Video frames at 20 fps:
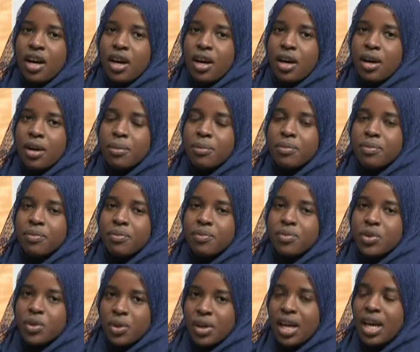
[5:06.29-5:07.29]
Um,
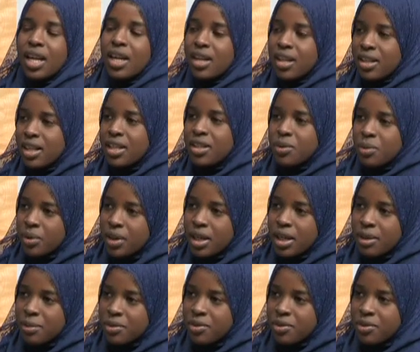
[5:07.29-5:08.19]
so kind of that's where it comes